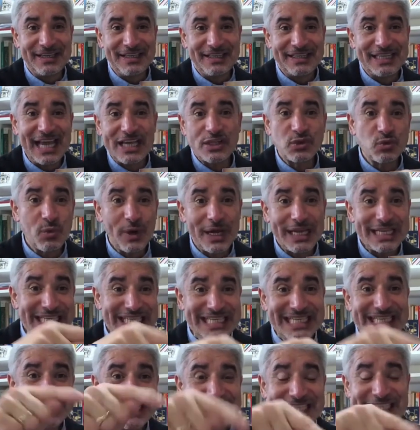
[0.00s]
That's why
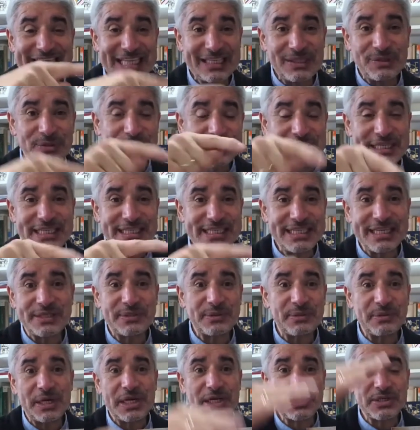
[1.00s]
Jesus said to this
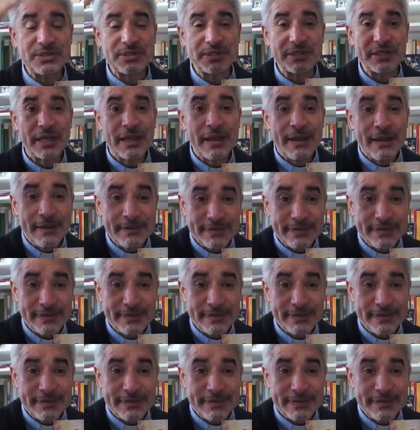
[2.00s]
generation,